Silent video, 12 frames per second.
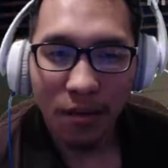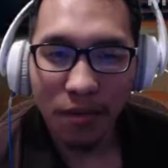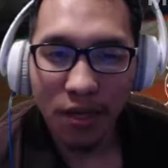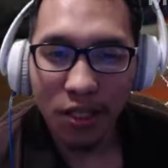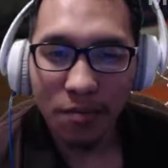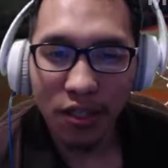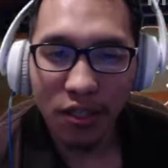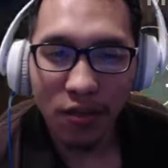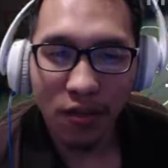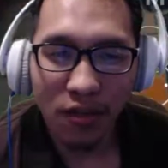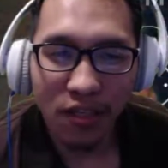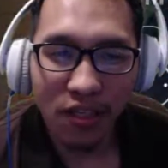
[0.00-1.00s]
my
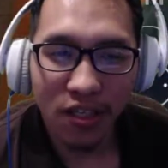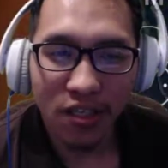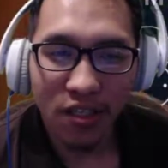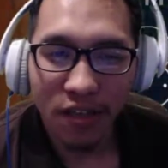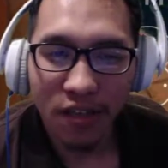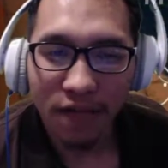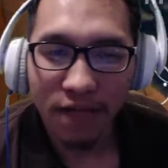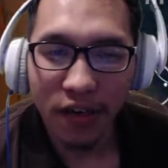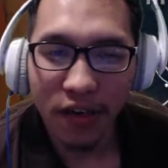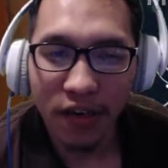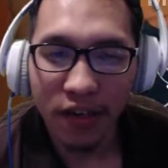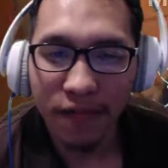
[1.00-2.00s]
special is
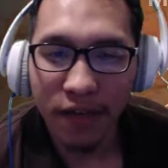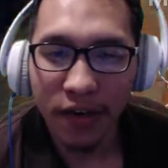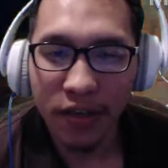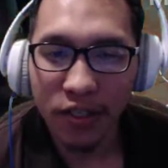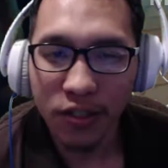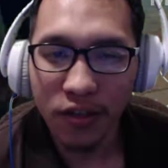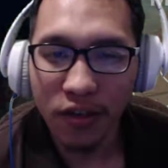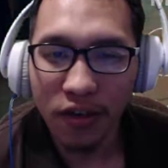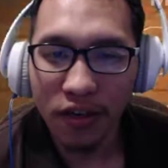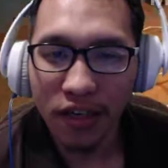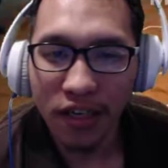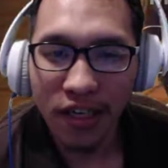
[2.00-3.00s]
very very
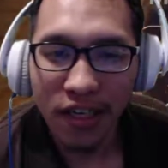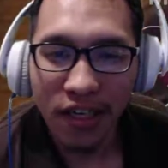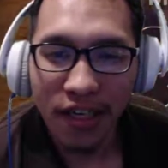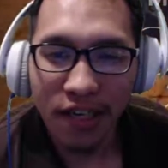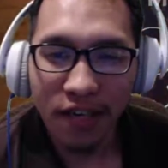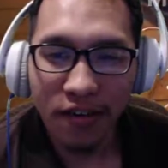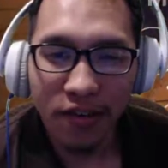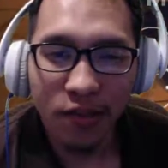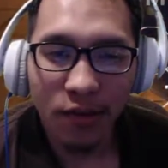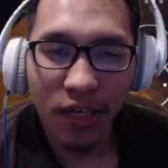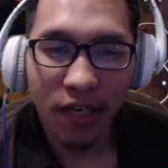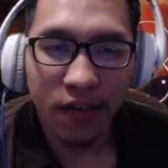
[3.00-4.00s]
strong, and
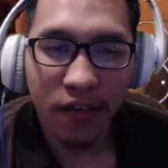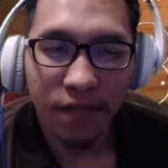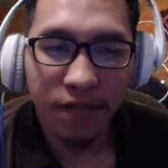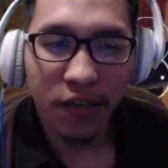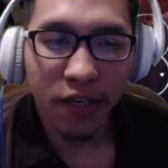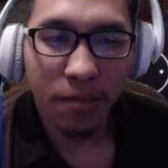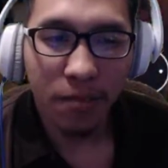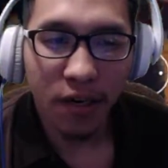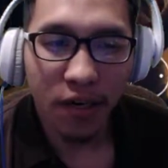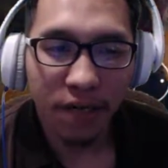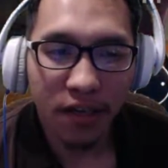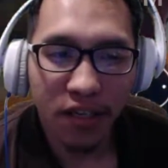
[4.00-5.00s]
also I have an infinite
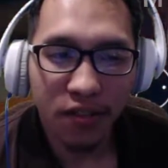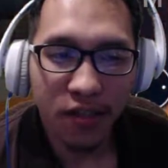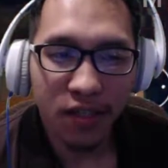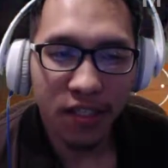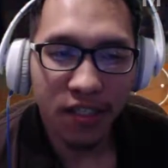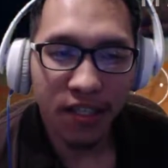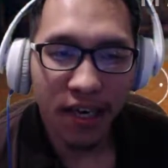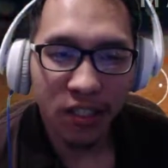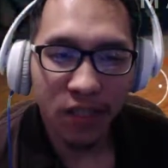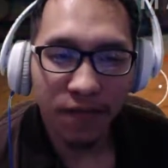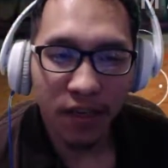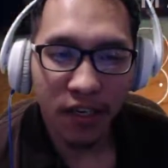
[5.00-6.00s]
amount of it. As soon as it's
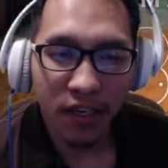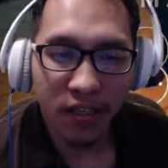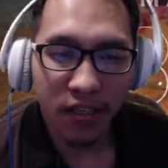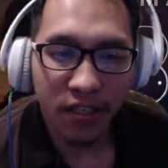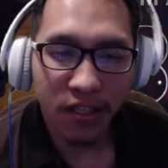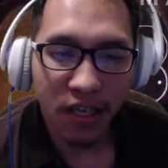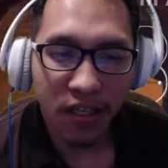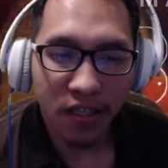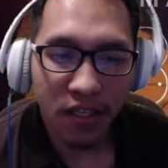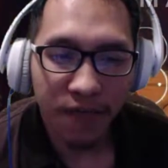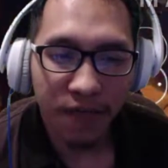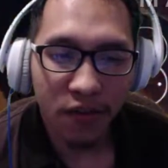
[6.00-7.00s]
activated, it stays.
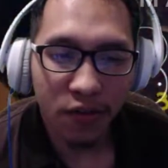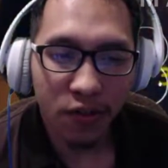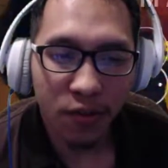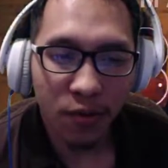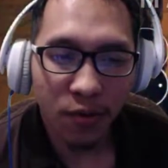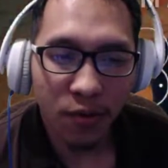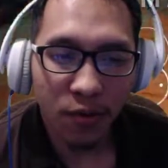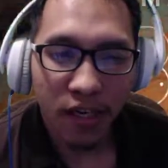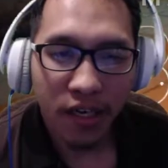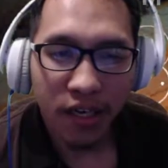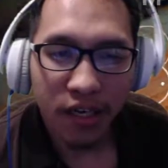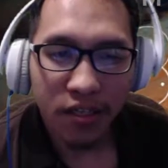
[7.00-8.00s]
It never goes away.
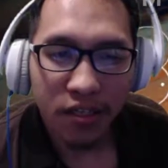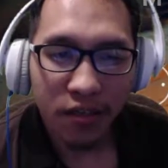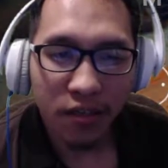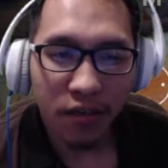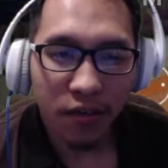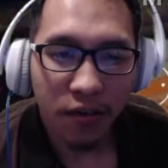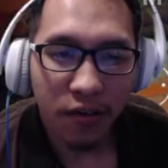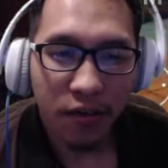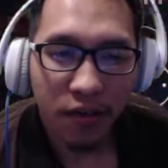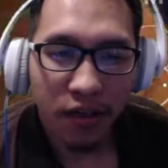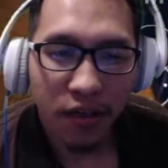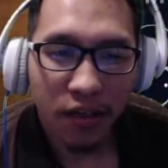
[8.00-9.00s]
So
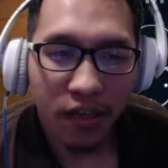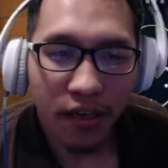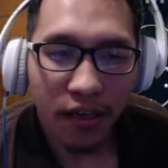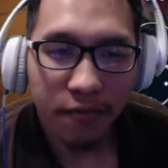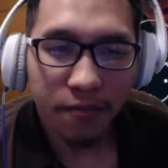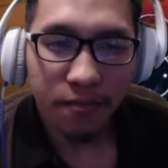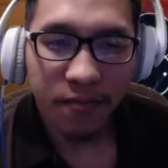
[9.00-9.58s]
yeah,